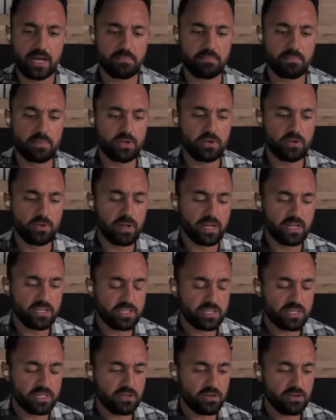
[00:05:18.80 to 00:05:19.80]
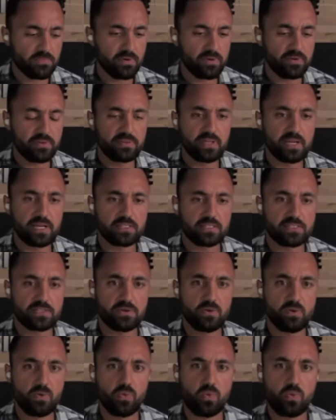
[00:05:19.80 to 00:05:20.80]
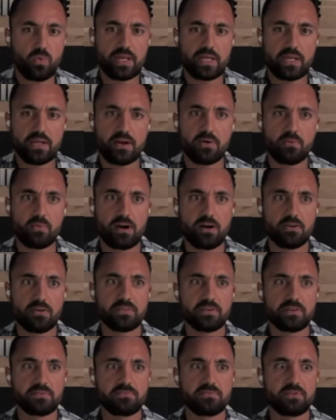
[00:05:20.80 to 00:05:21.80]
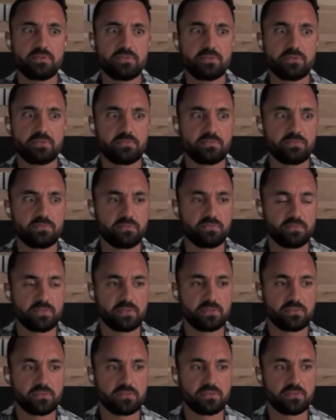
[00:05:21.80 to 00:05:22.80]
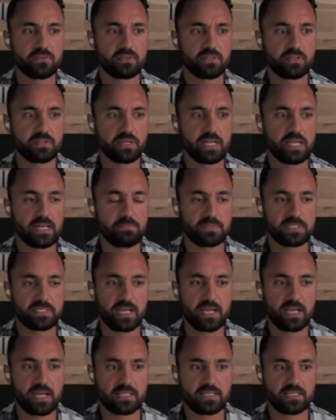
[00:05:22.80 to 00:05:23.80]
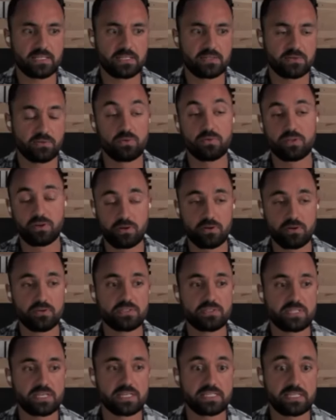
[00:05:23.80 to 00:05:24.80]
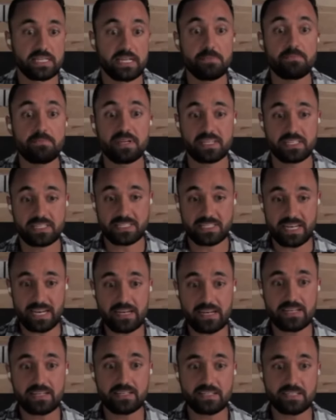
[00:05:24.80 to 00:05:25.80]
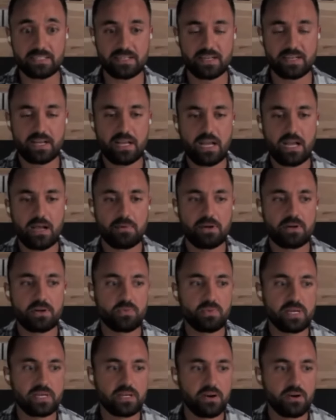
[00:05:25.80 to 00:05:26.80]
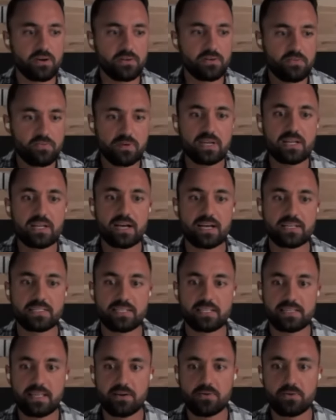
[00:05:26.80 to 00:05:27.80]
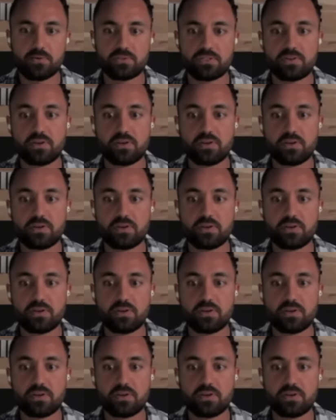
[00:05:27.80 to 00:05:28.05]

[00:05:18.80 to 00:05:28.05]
you mentioned in your book that we often view the hips or the glutes as hip extenders, but we don't realize that they're also